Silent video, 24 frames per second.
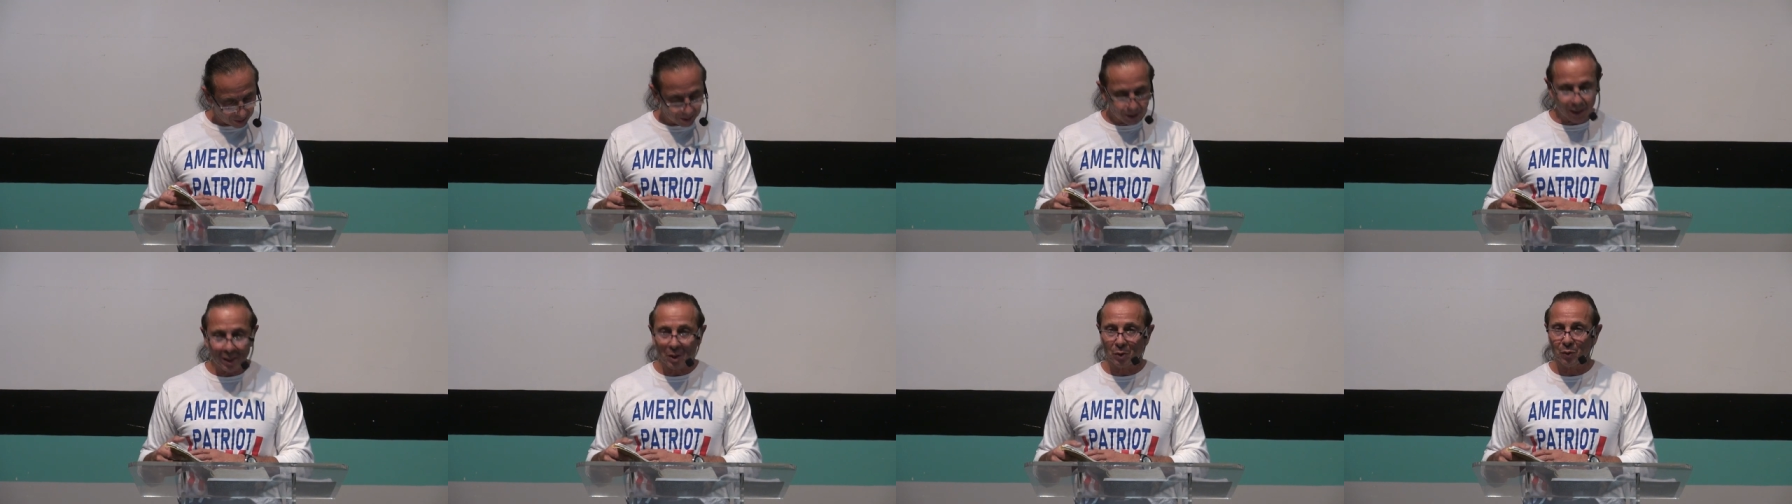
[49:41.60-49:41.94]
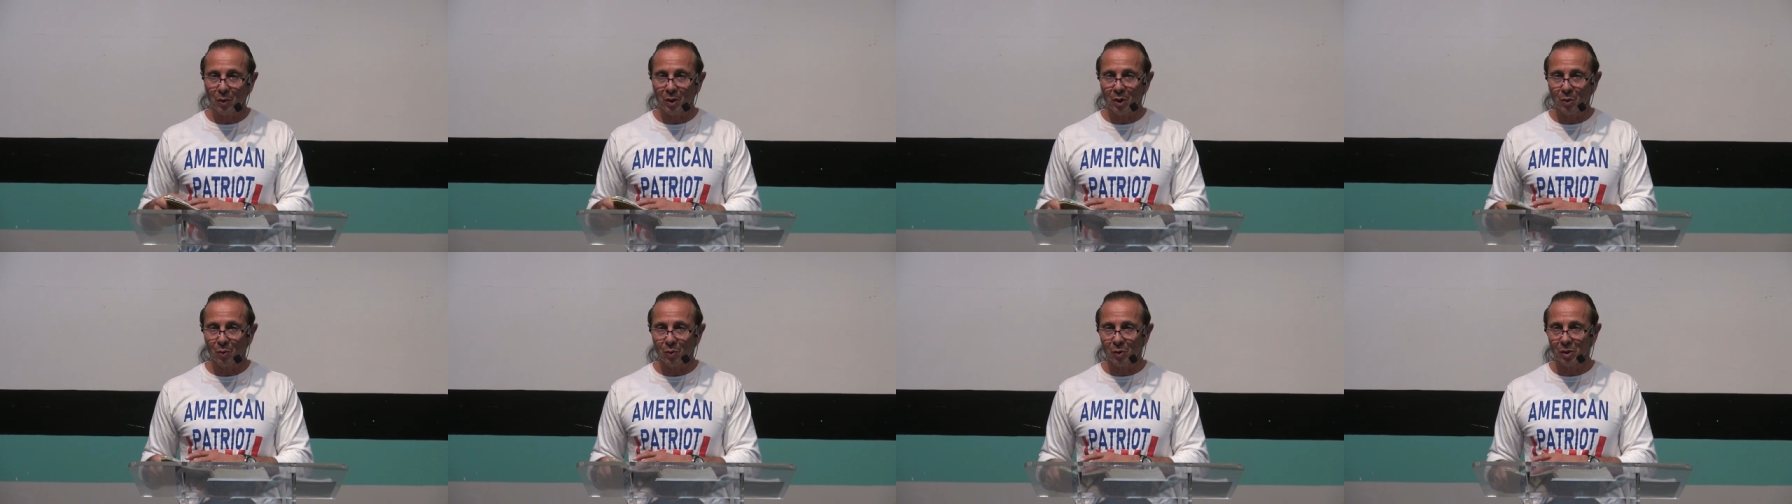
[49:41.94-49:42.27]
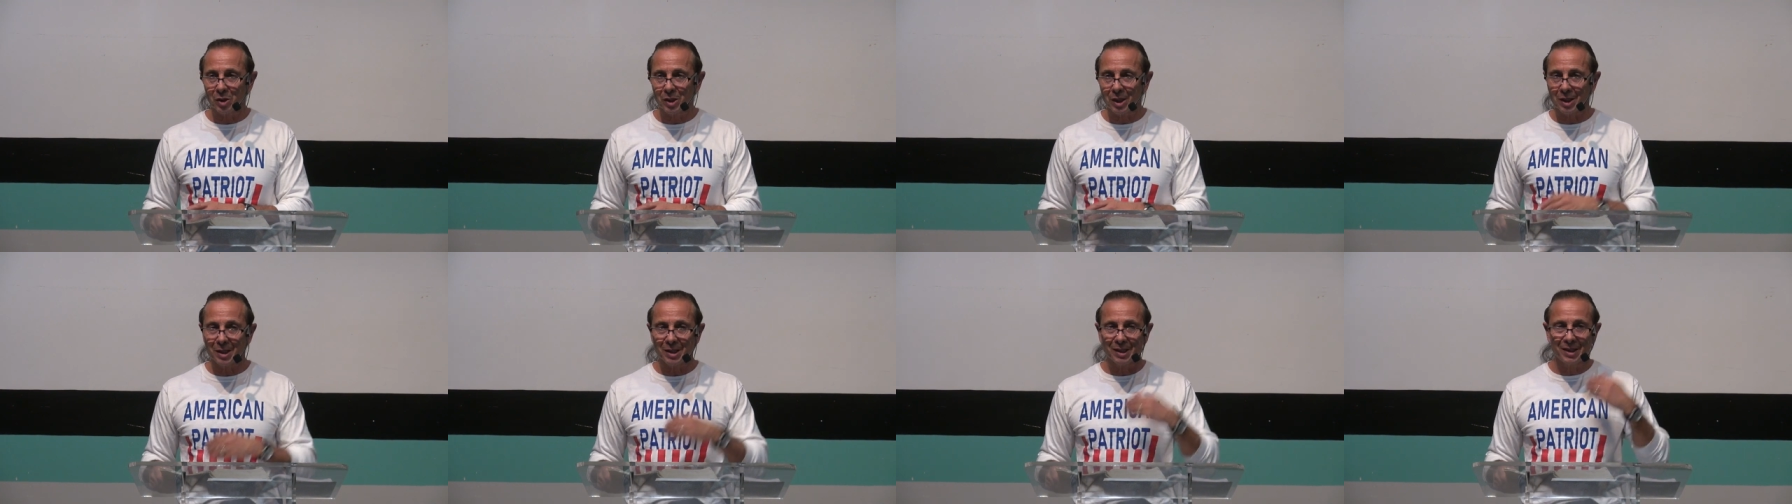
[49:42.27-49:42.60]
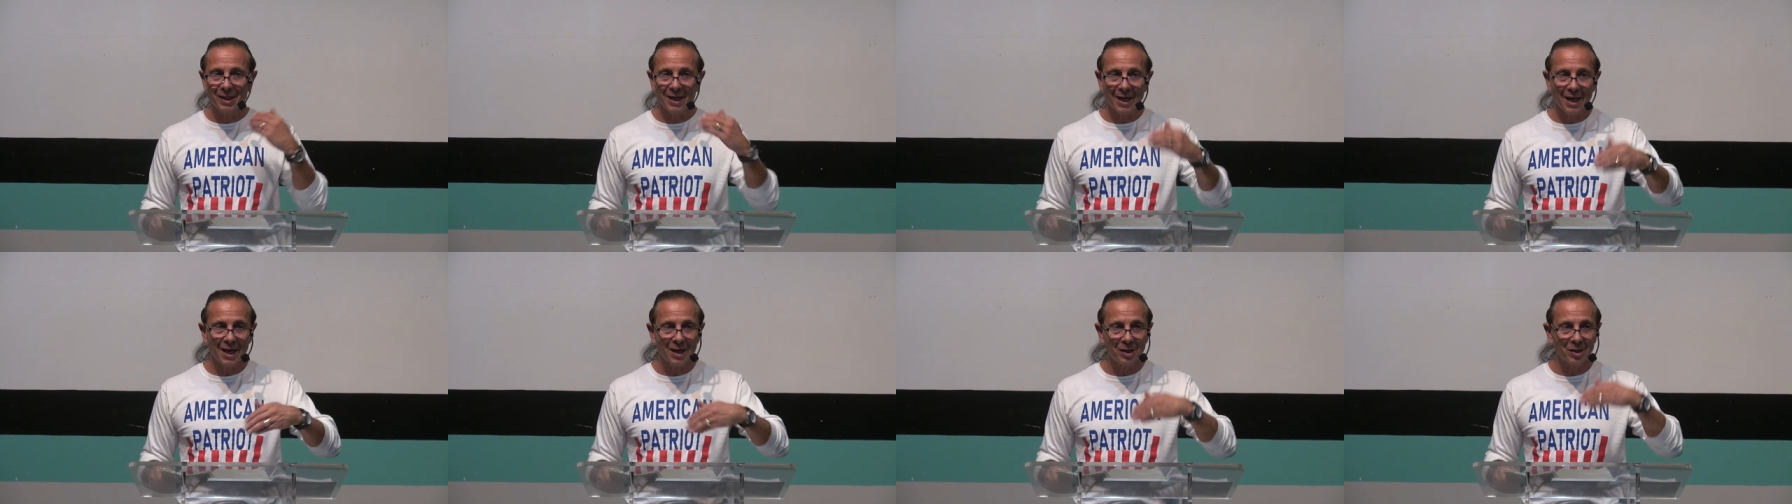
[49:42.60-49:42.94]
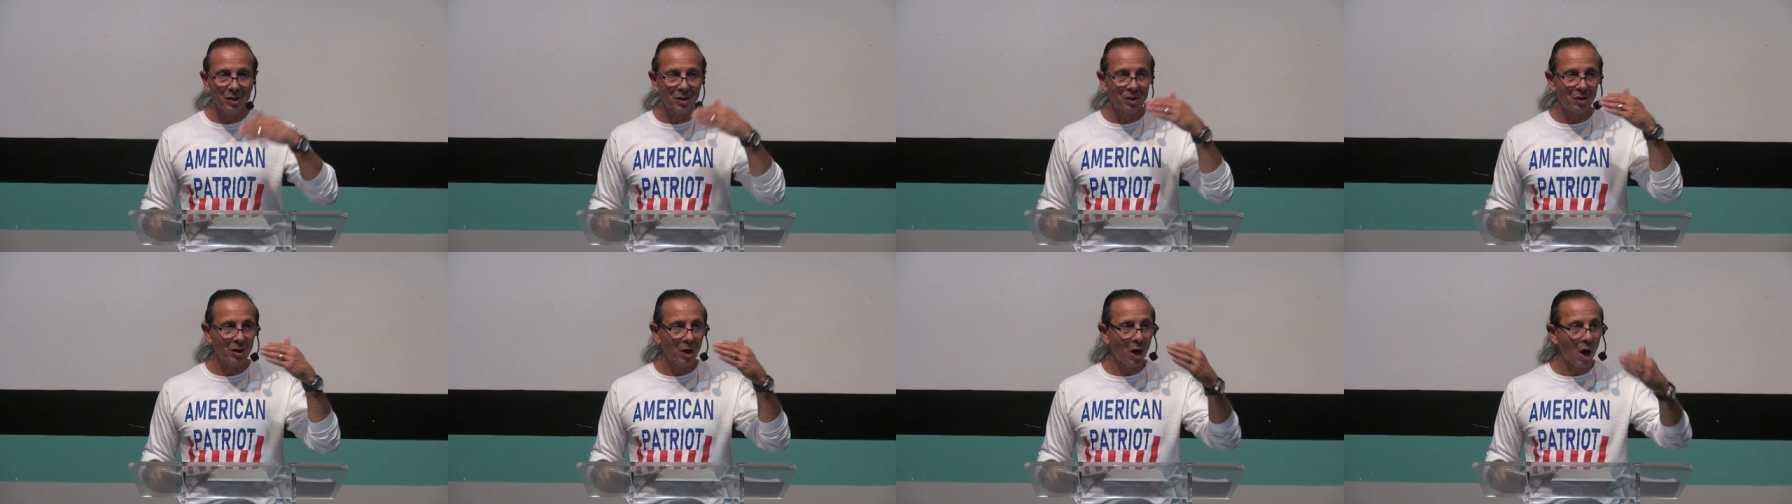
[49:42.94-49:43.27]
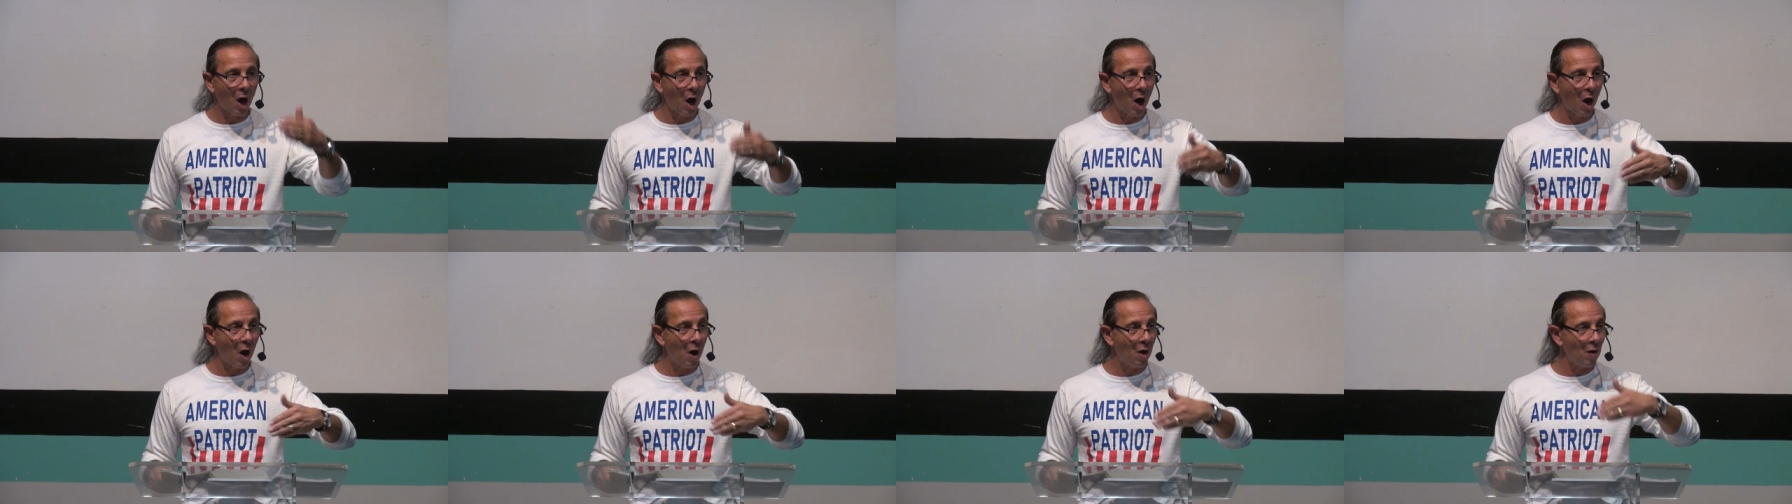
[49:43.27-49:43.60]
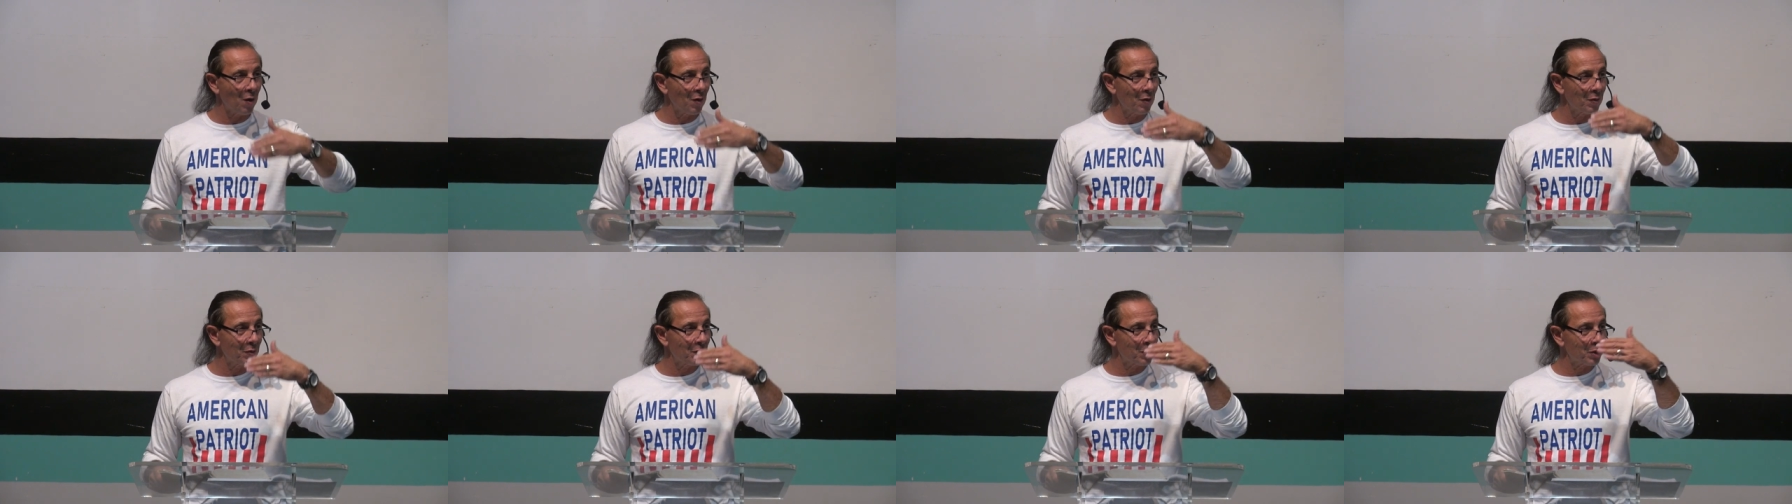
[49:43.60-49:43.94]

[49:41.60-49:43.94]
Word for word: That's why the word says test all